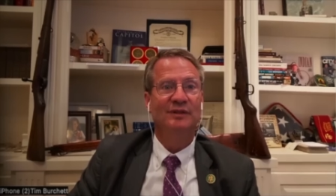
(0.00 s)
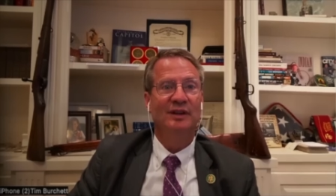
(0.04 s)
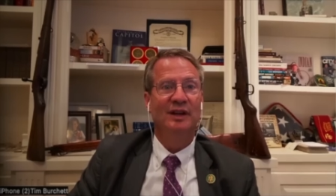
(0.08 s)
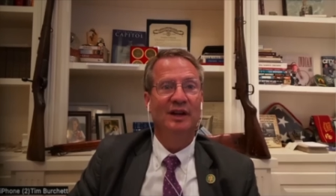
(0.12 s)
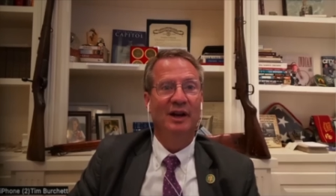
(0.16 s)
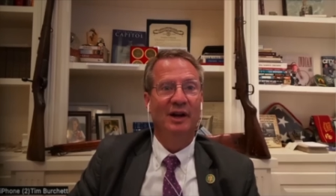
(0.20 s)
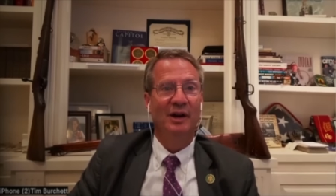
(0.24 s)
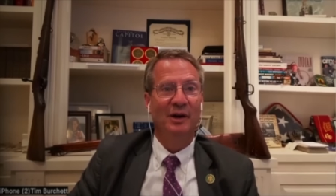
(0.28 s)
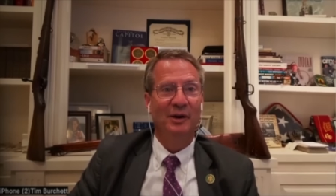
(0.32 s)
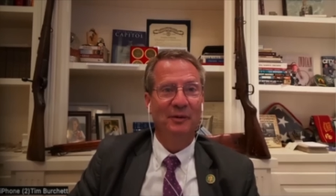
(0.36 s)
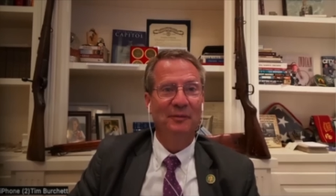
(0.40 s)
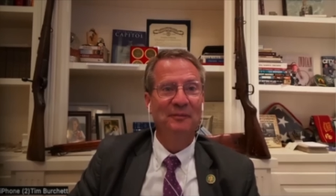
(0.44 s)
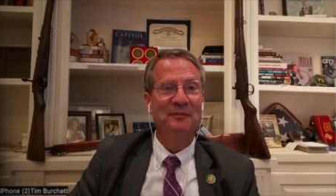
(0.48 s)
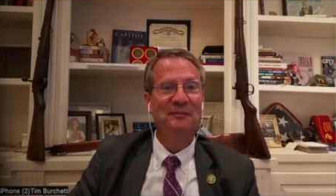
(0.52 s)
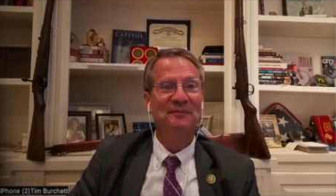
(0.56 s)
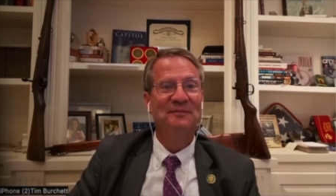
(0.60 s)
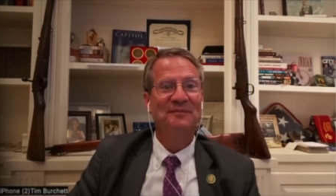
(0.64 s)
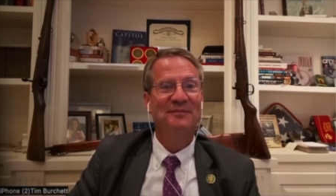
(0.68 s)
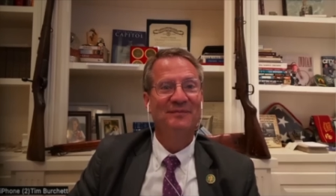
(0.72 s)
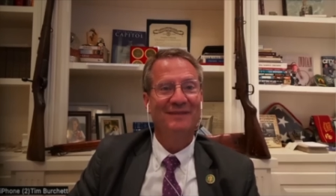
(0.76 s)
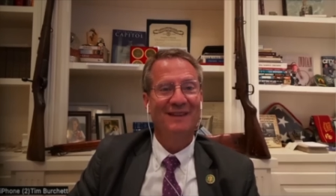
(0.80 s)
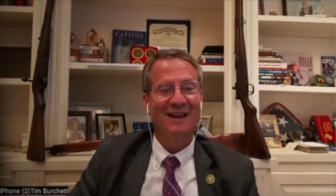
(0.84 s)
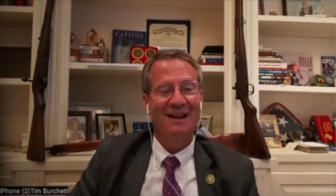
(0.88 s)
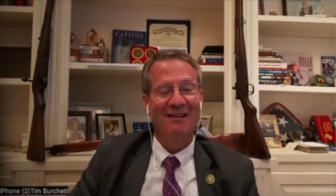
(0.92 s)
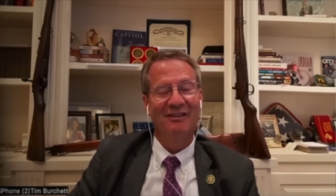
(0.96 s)
I
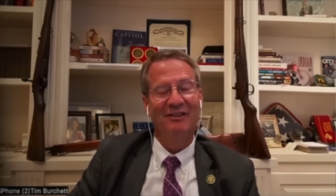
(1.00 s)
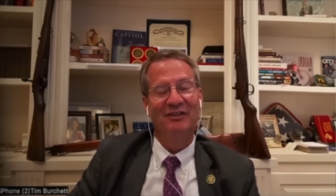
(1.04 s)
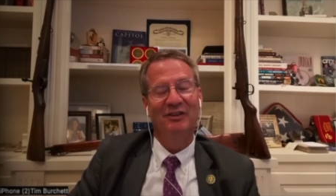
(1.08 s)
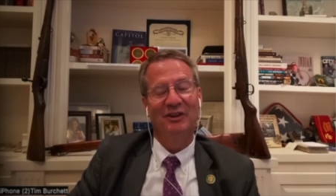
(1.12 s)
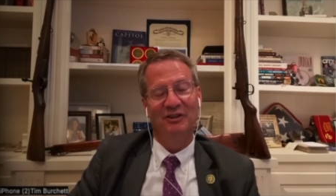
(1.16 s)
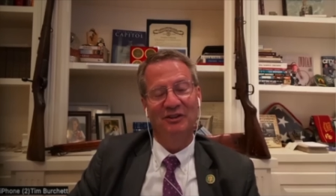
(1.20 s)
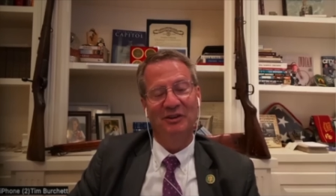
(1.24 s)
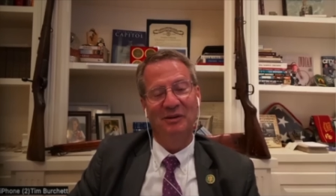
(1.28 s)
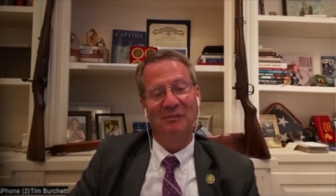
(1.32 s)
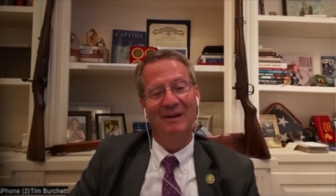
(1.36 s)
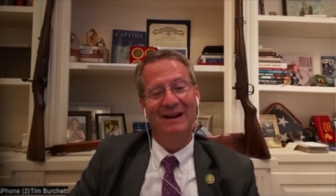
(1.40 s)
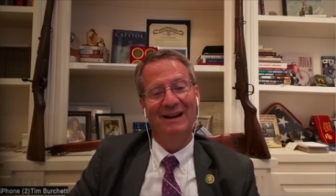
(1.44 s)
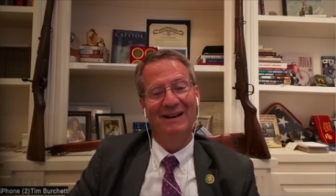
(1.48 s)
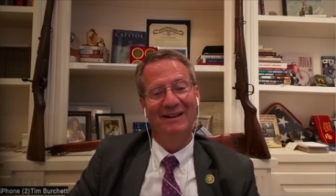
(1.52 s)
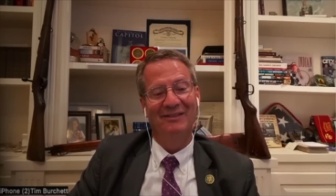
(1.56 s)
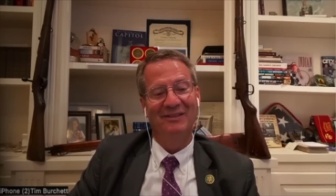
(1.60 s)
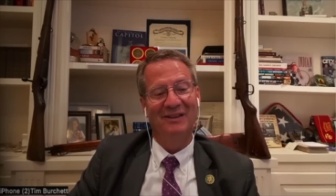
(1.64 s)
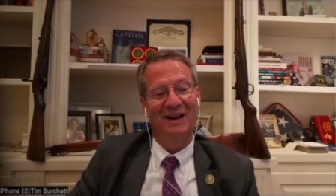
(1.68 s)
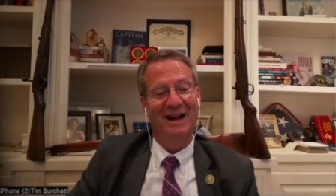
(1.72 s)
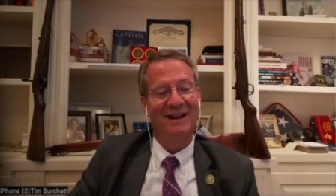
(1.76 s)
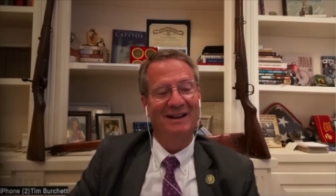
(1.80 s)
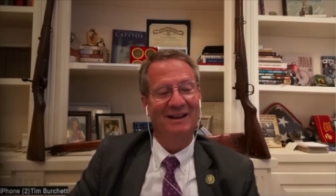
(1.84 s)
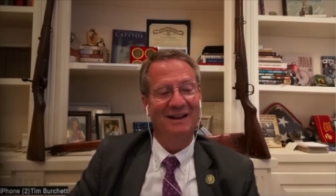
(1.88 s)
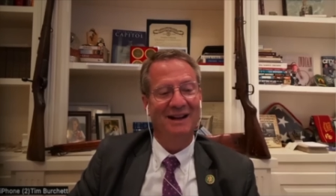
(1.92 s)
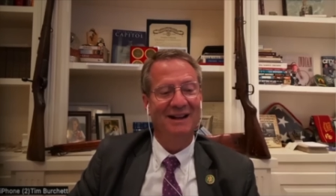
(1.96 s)
mean, 60
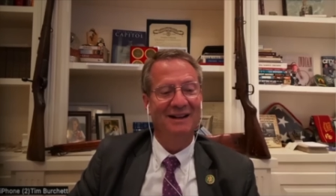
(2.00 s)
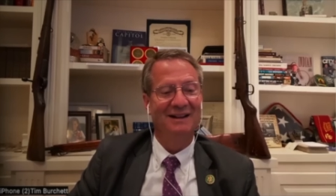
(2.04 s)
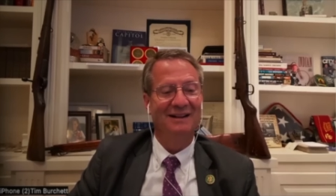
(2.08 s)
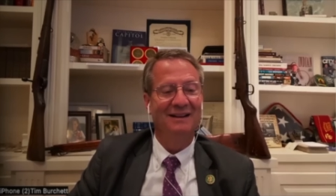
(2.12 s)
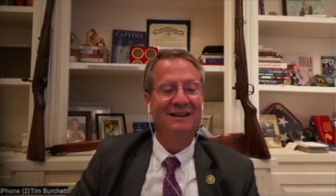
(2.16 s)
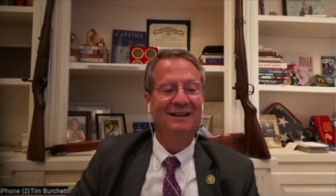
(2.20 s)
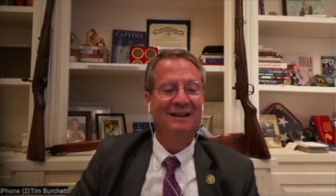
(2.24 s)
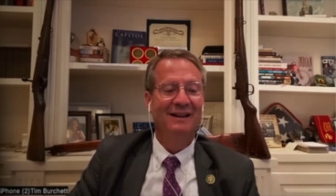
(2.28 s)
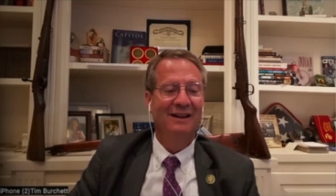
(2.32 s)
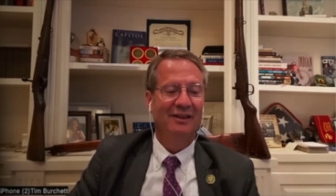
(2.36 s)
Minutes, I